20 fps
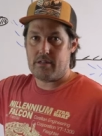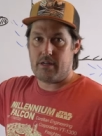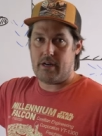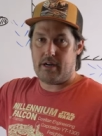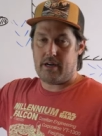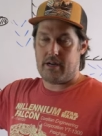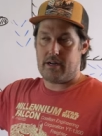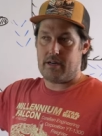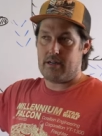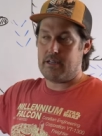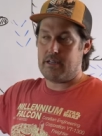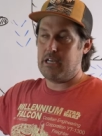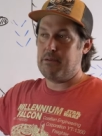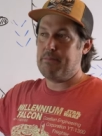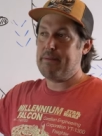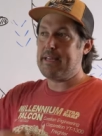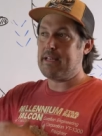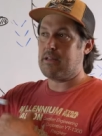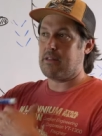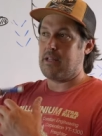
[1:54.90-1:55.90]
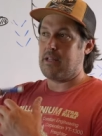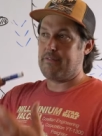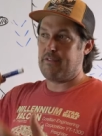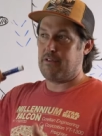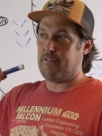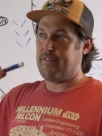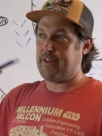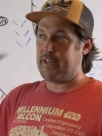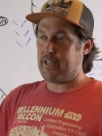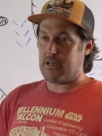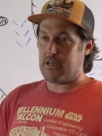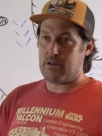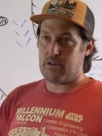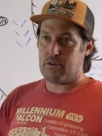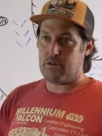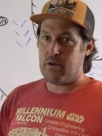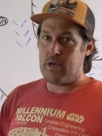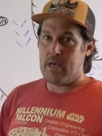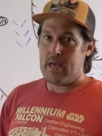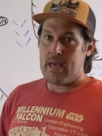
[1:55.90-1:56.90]
uh, intermediate level
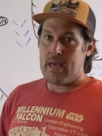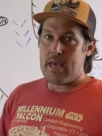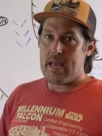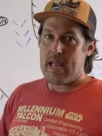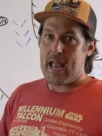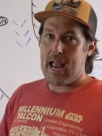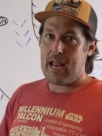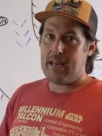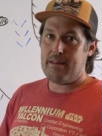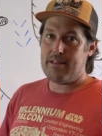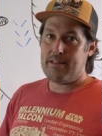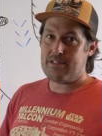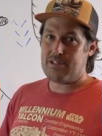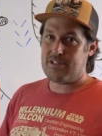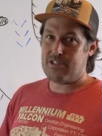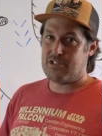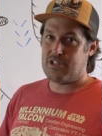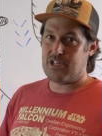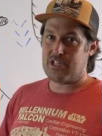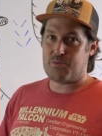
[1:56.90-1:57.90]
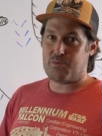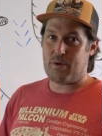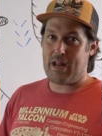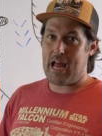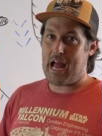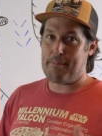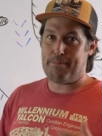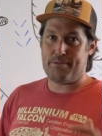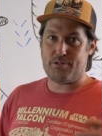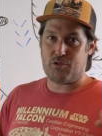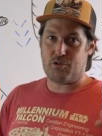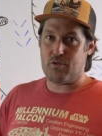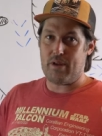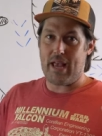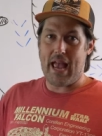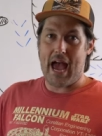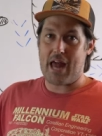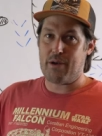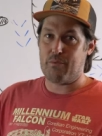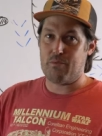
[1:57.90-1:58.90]
video, and this is just what happens when you
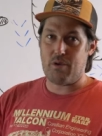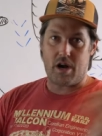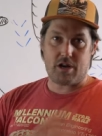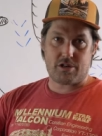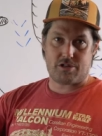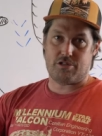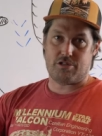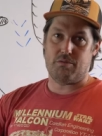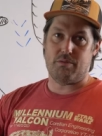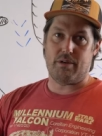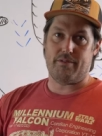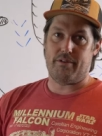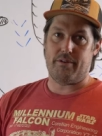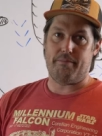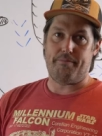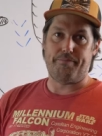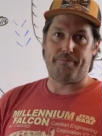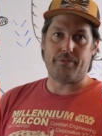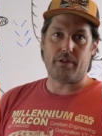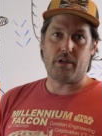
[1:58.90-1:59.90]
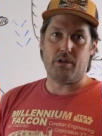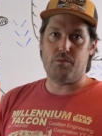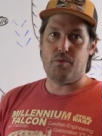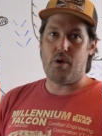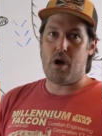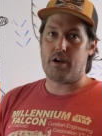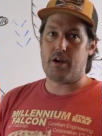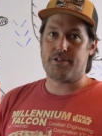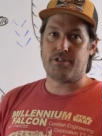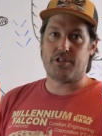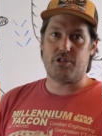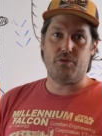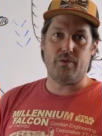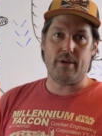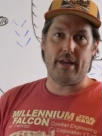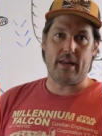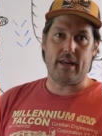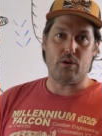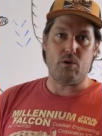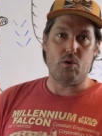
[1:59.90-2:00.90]
add rocks to a river. Rocks
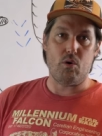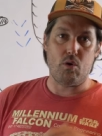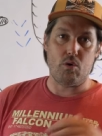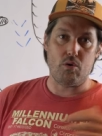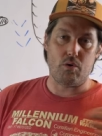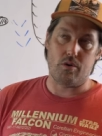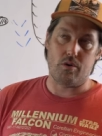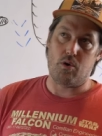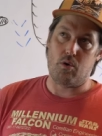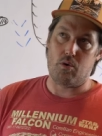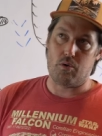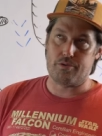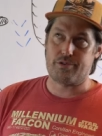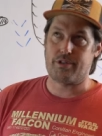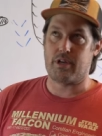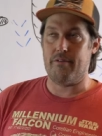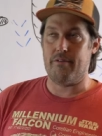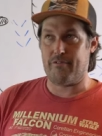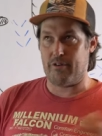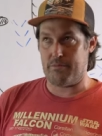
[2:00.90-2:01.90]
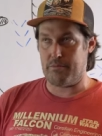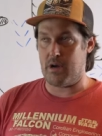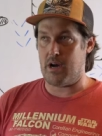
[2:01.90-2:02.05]
create hole or holes come from